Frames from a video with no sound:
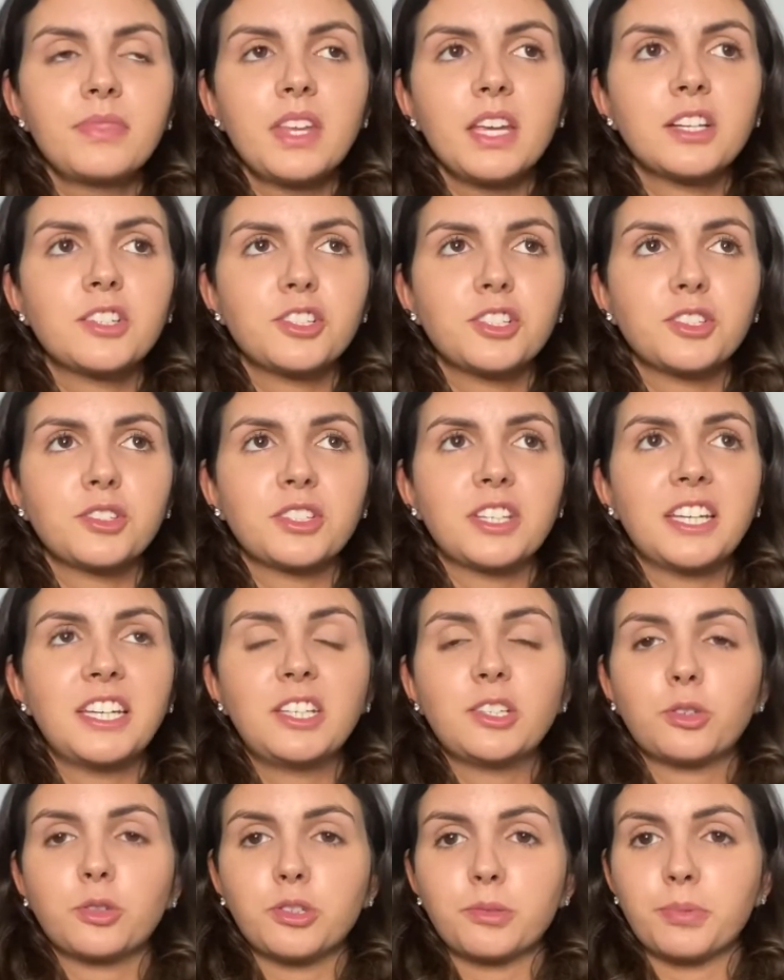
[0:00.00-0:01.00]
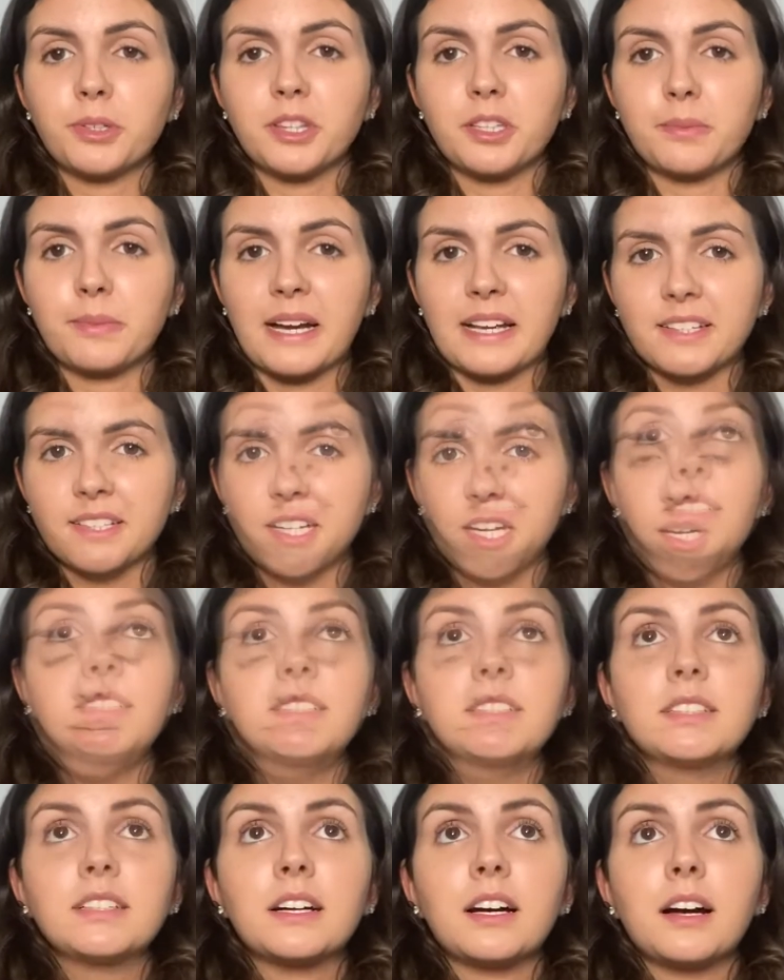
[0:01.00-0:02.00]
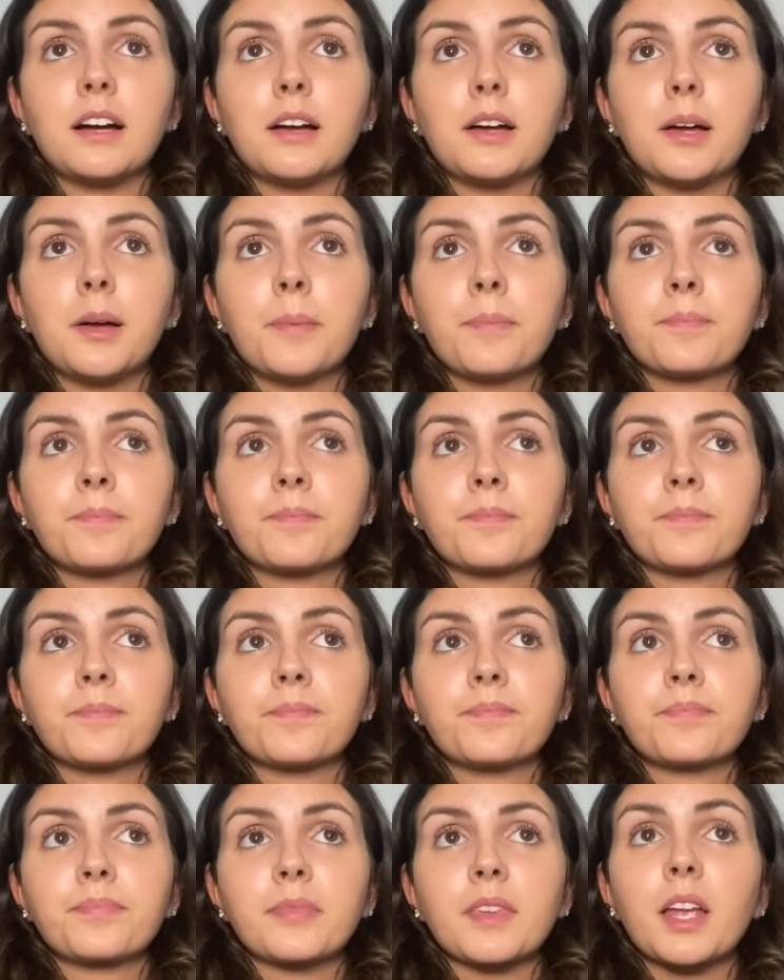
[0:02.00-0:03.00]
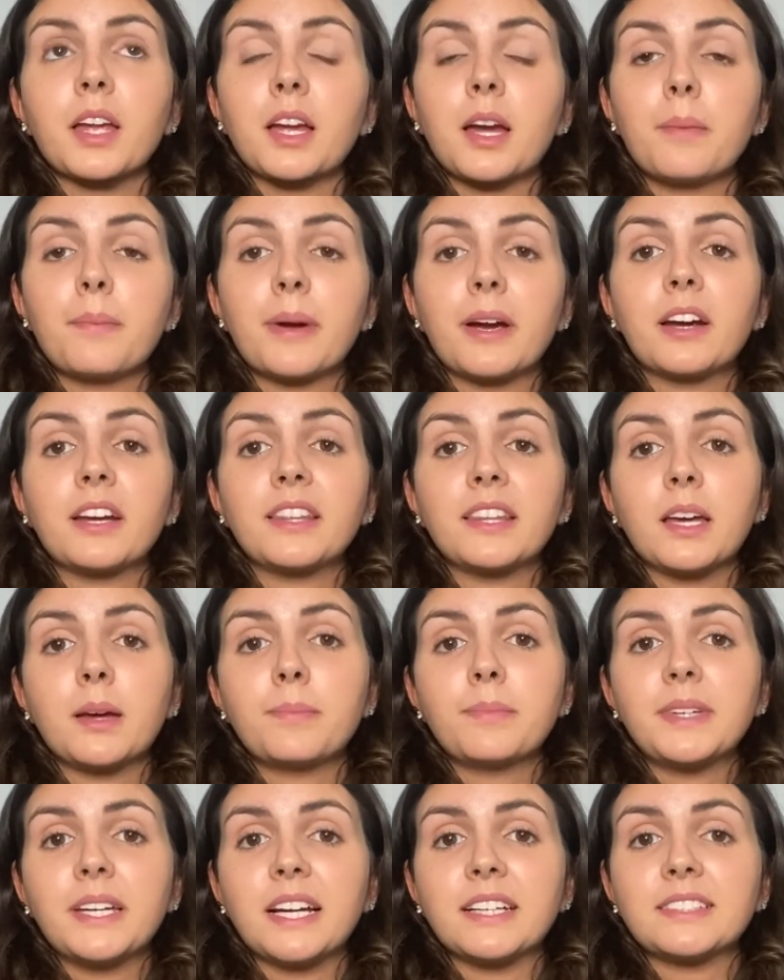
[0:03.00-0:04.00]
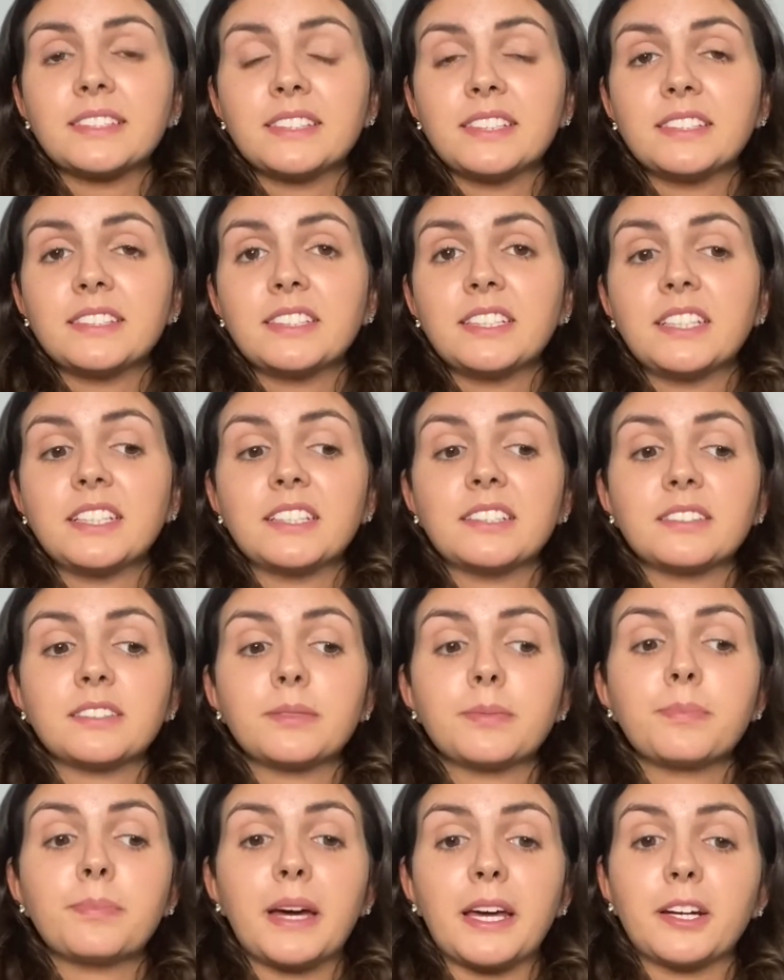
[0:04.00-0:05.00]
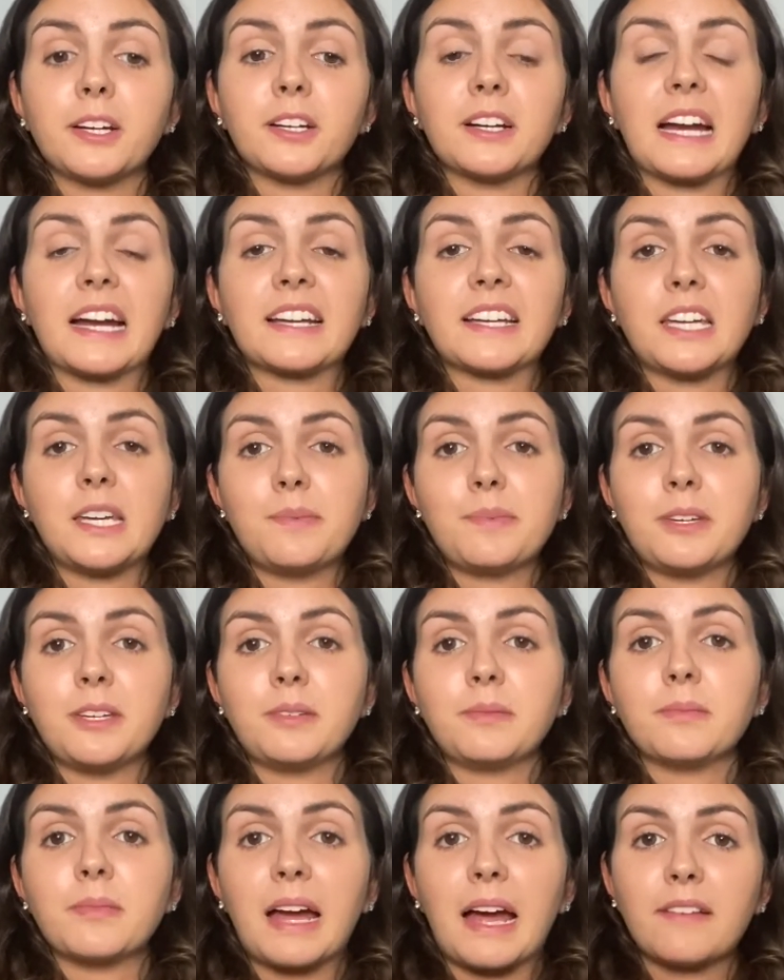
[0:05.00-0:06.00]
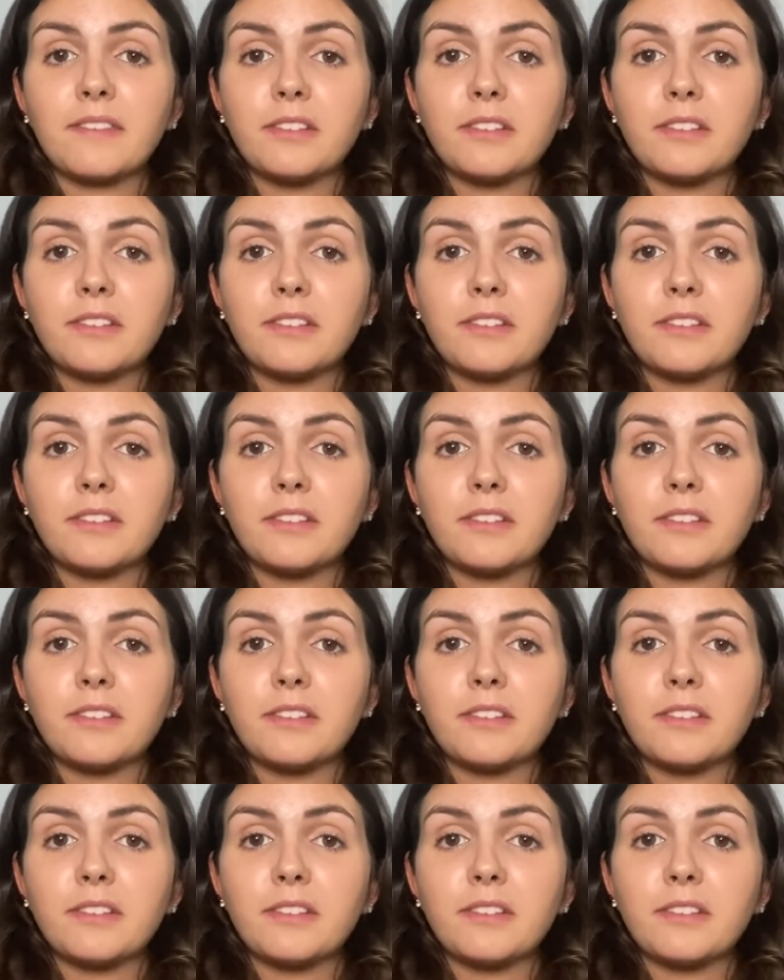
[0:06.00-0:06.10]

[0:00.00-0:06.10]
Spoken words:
just getting told to put their mask up. Comparing them, yes, Disney is better at having